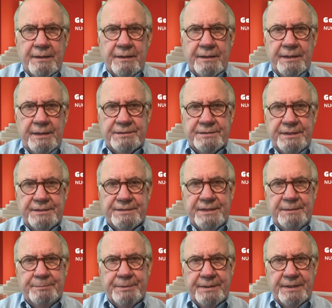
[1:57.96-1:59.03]

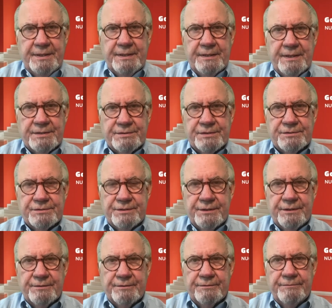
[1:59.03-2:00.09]
ETTP, as it's
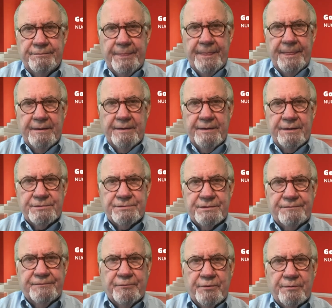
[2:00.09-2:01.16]
known, is the
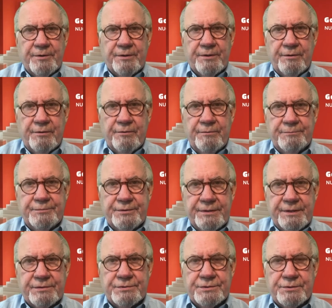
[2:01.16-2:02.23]
former home to
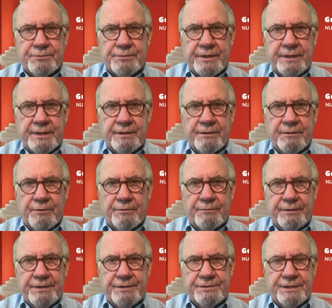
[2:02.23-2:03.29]
the historic Oak
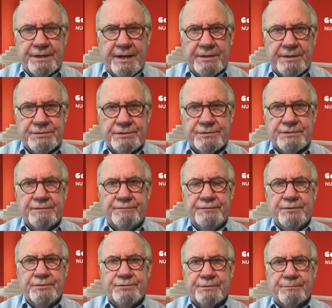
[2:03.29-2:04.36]
Ridge Gaseous
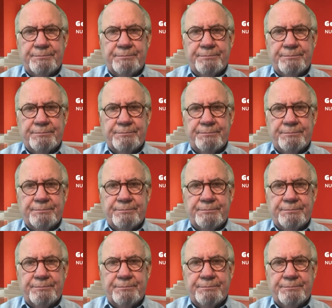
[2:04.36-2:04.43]
Diffusion